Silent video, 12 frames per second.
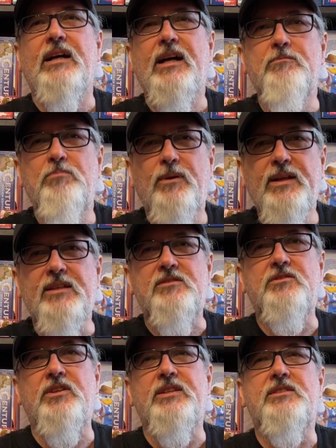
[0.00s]
and placed
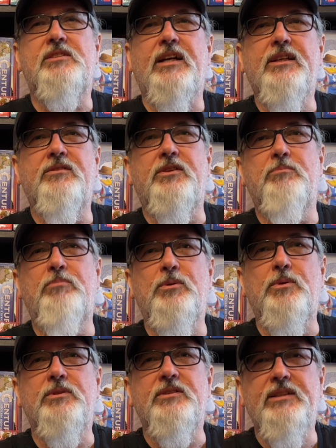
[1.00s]
to the side of the
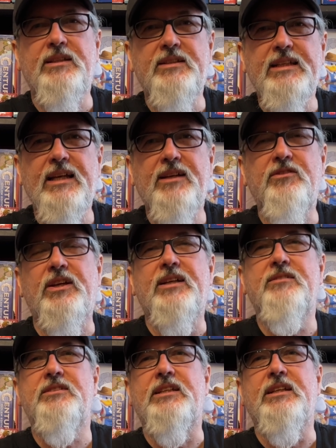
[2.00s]
board in the area
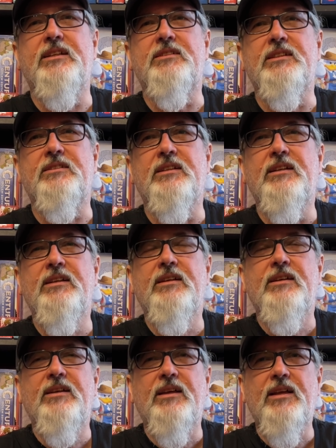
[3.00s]
indicated.
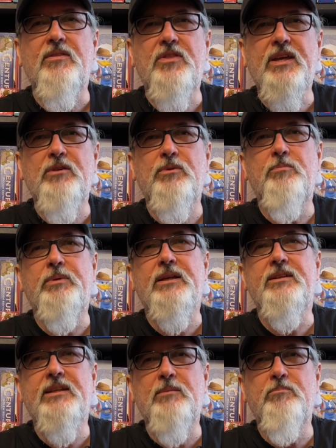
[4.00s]
And there will be a
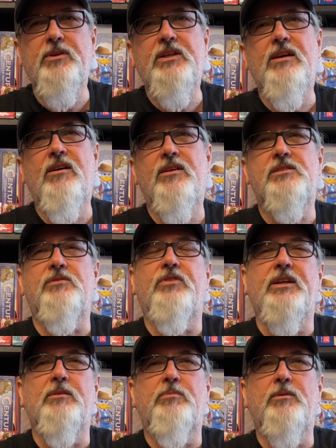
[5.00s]
number of cards
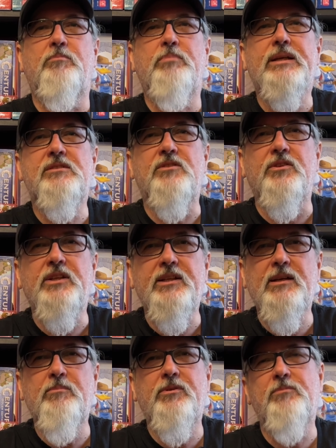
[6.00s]
available based on the
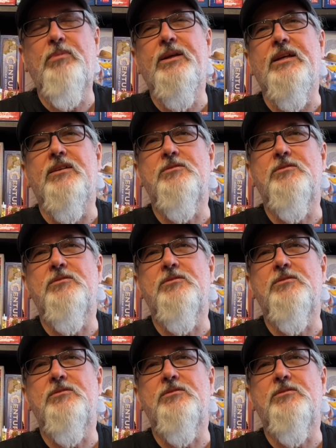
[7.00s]
number of players